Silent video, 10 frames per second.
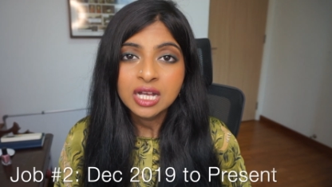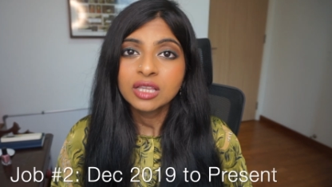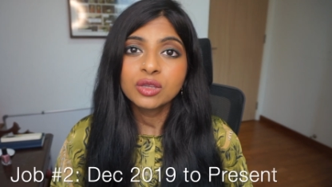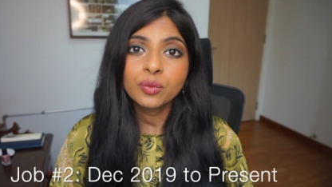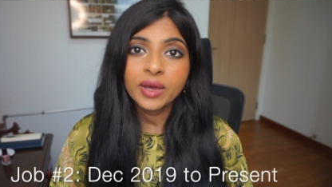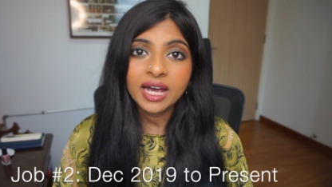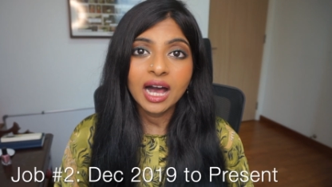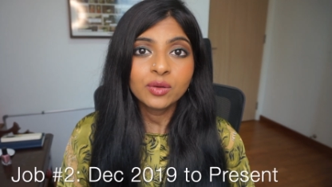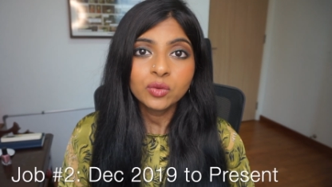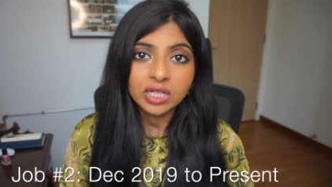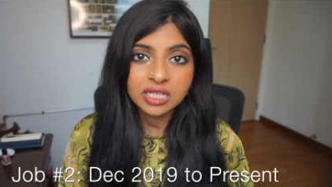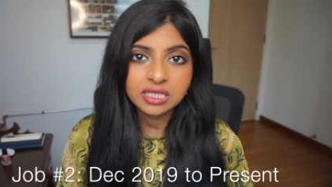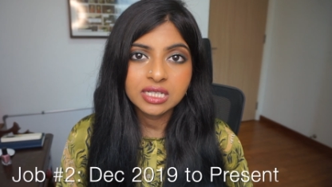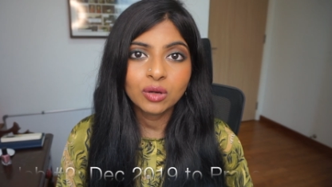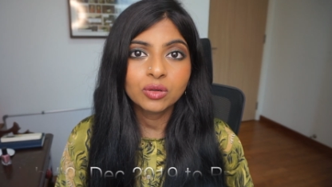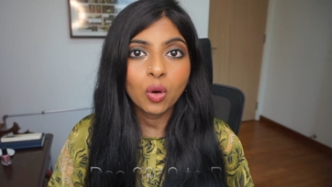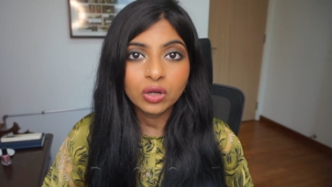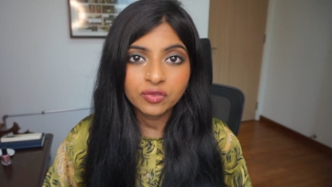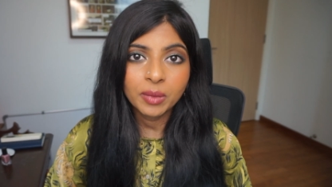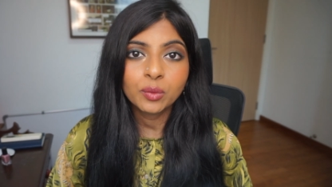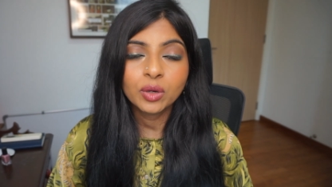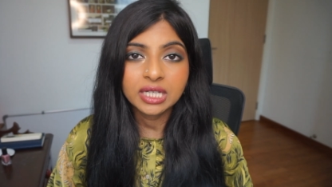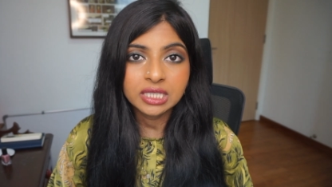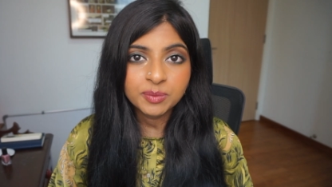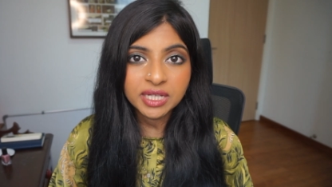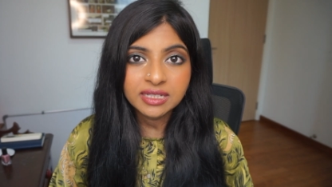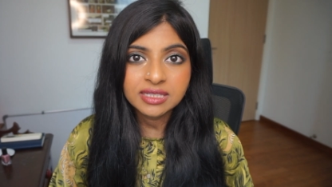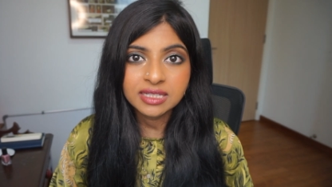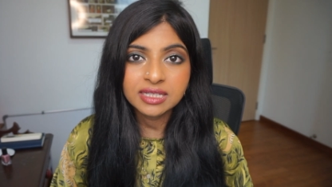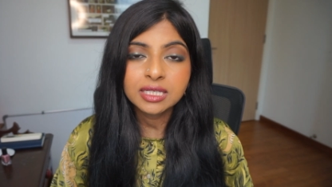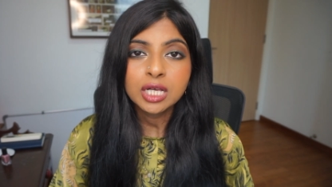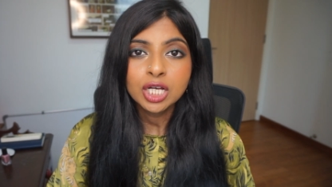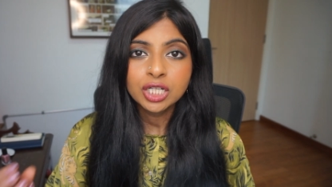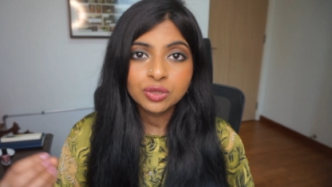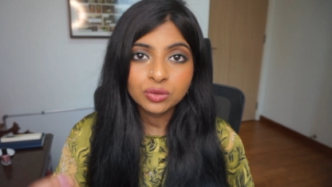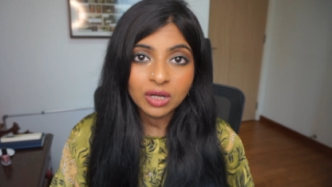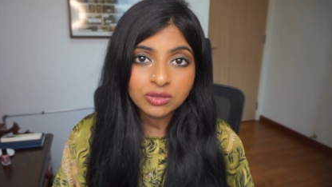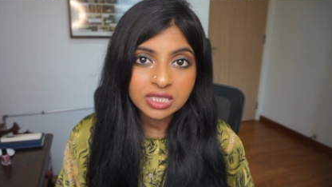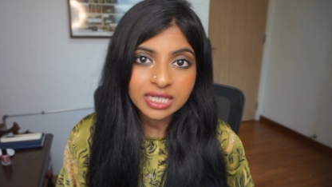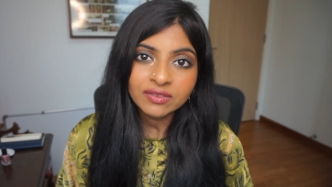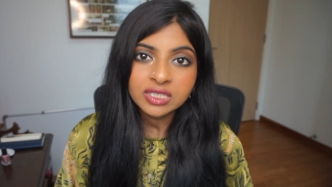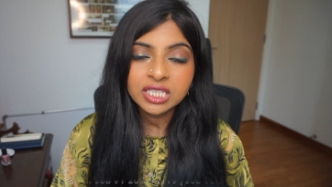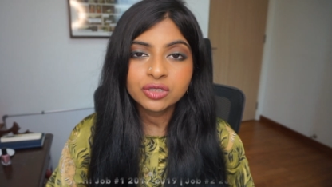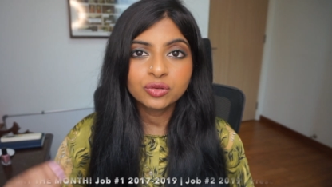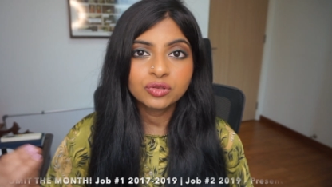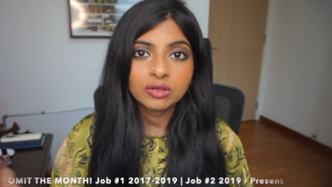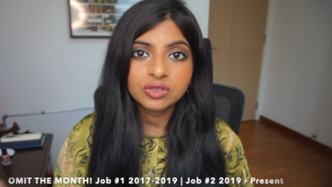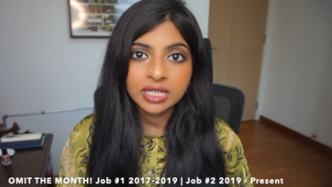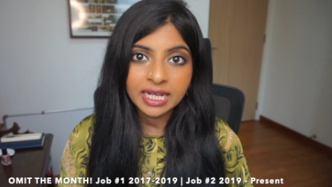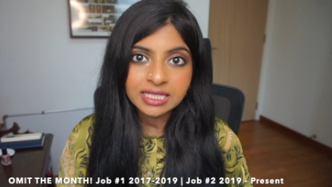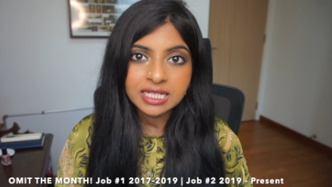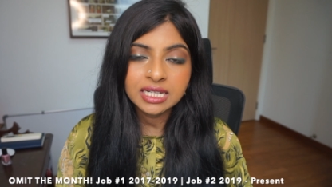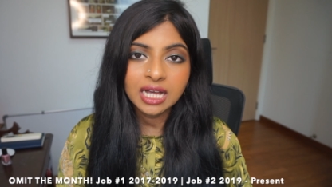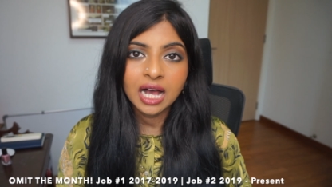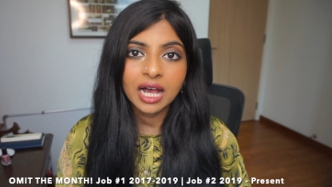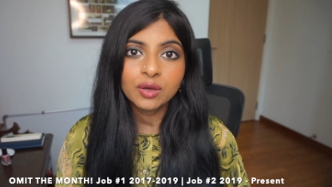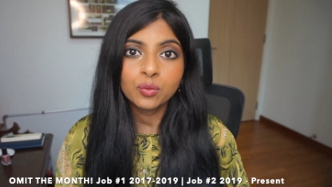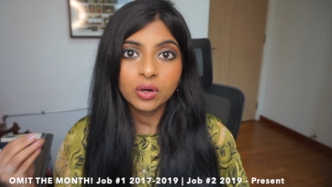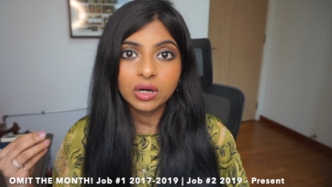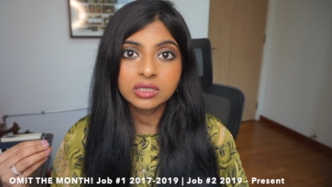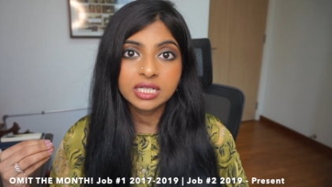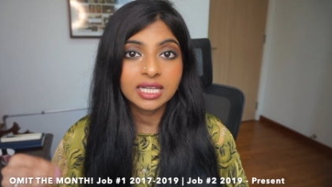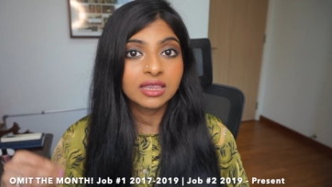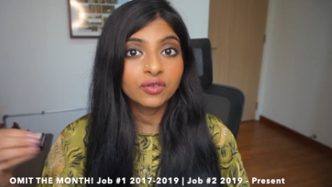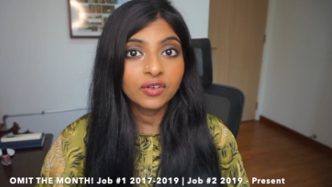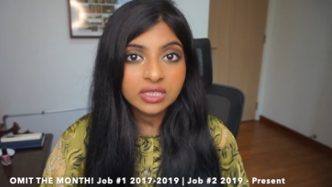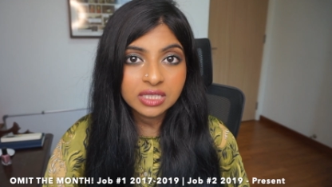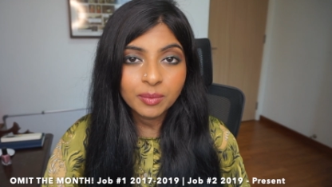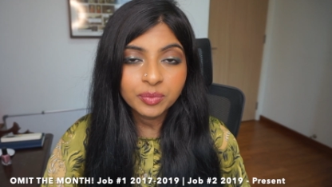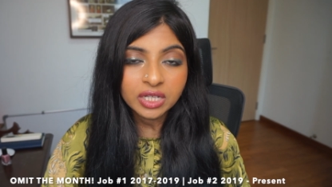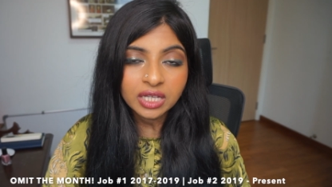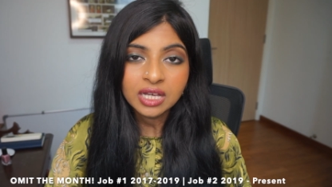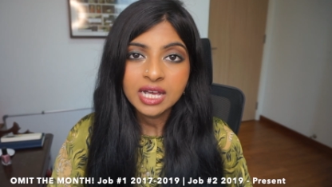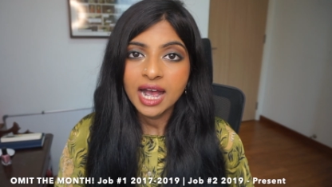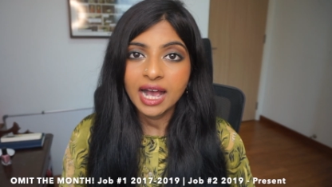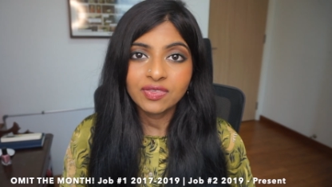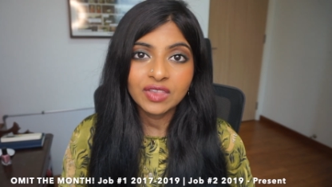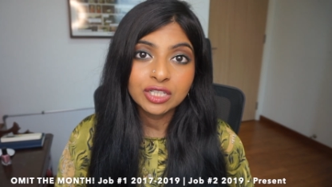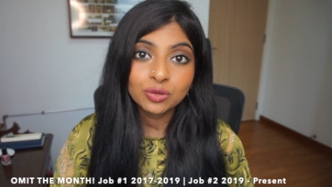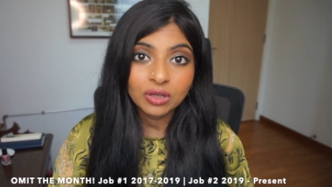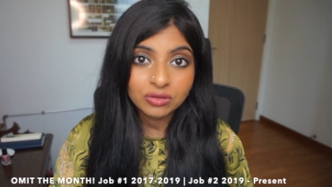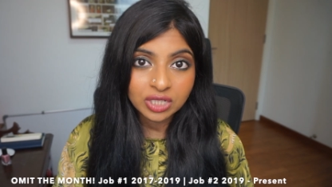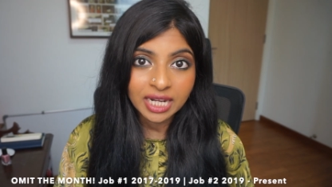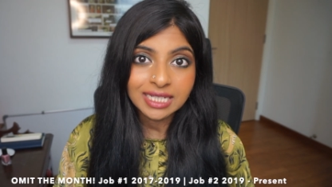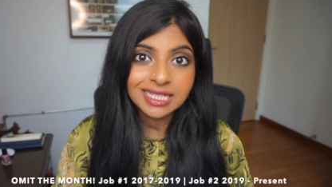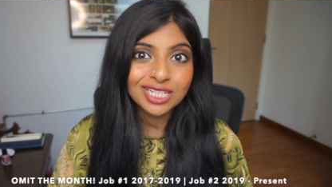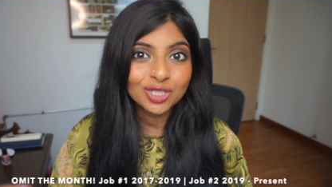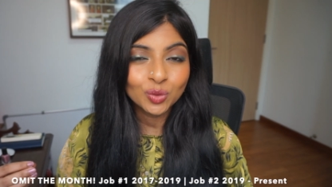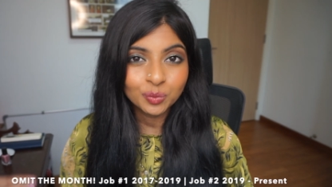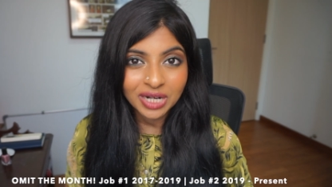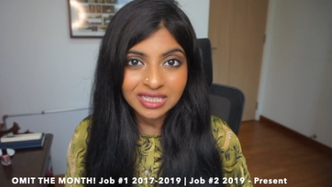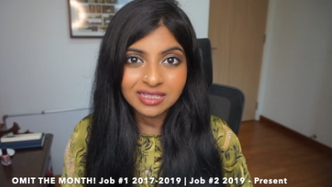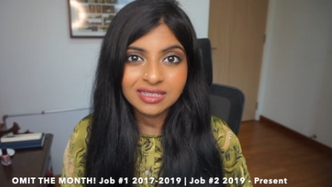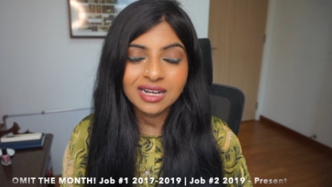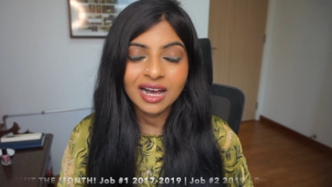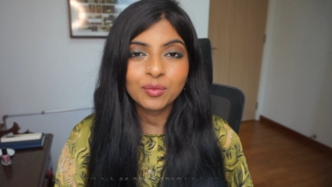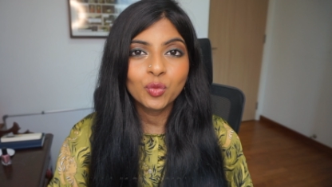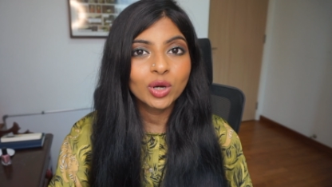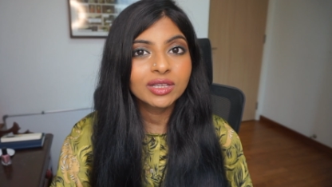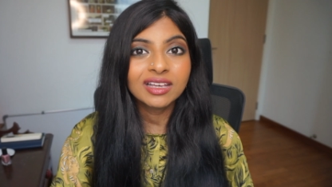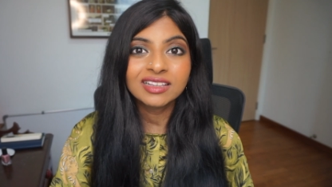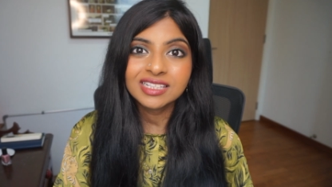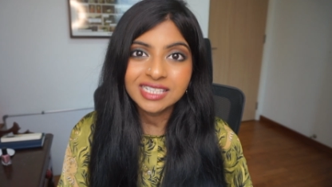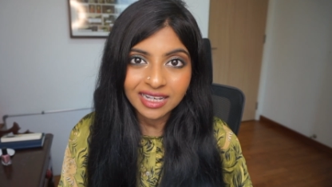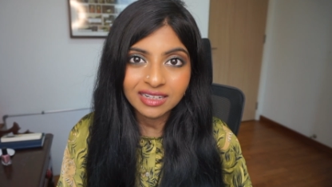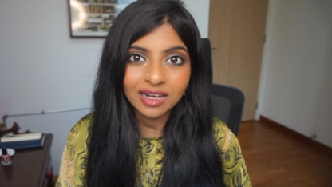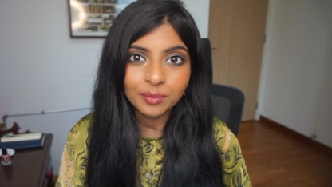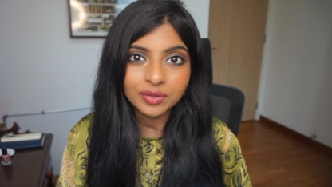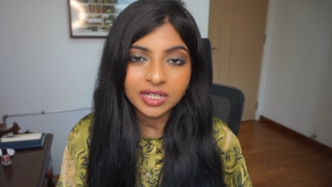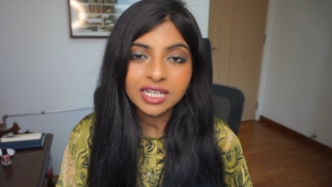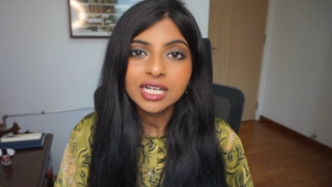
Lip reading: the way I would list down all of my work experiences: 2017 to 2019 I worked in the first company, and then 2019 to present I'm working in the second company.